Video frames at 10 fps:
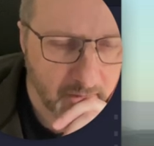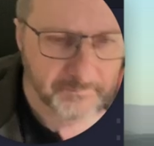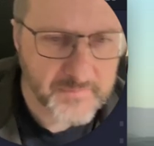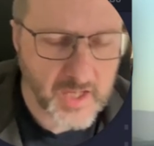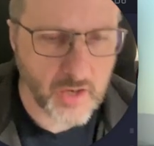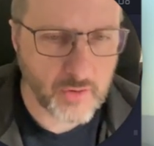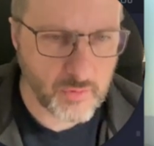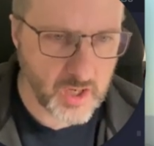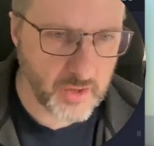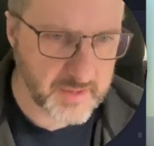Oh,
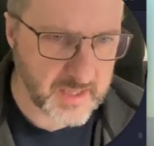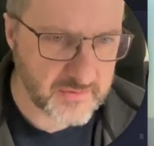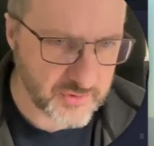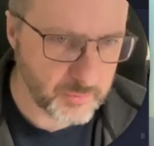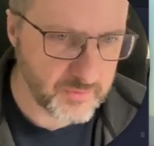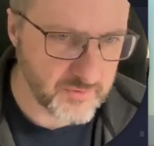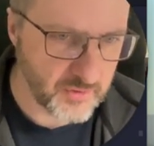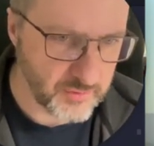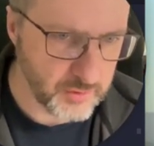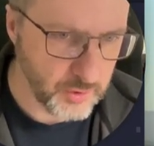okay, so we've got the
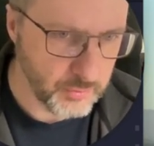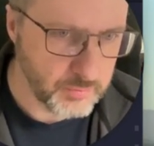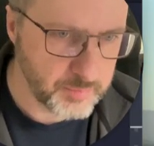loop.